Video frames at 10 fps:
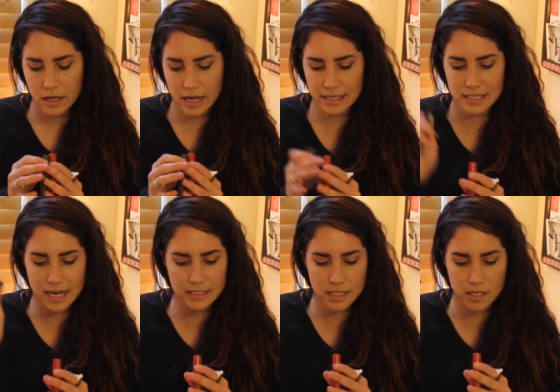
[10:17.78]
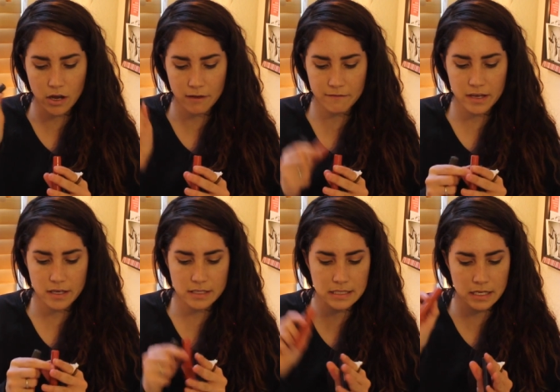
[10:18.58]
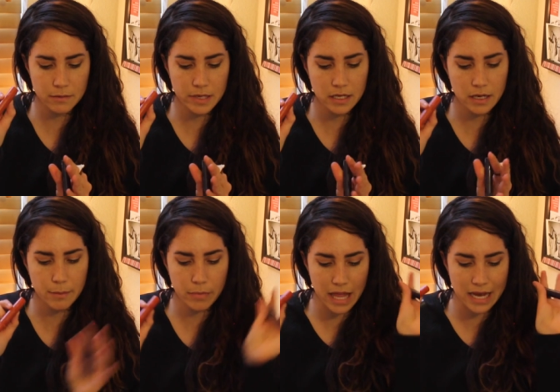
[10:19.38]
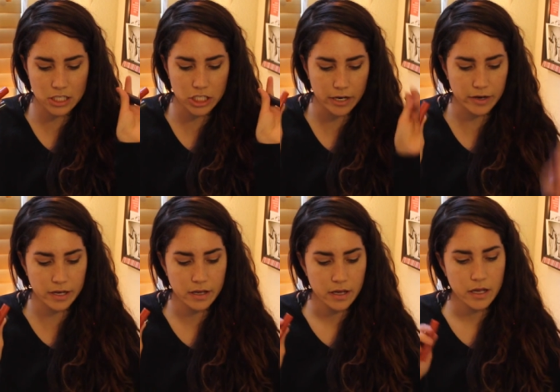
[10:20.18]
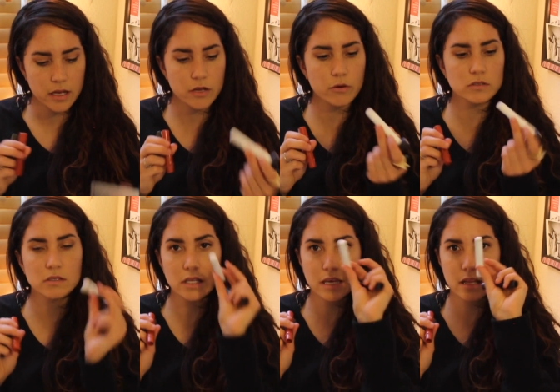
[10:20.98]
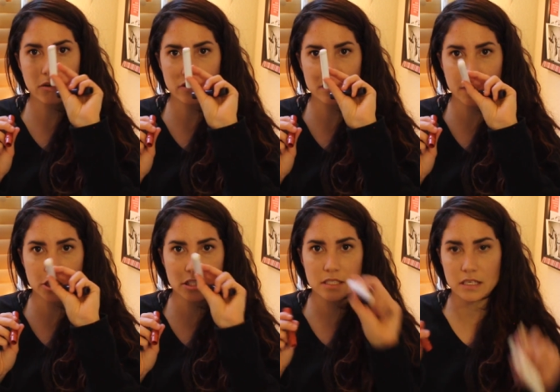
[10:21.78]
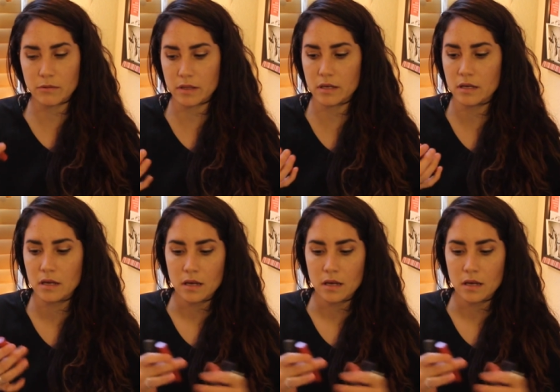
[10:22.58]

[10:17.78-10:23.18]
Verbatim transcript: It has iced coffee, cinnamon, and black cherry. And you also get like a little smudgy stick with it.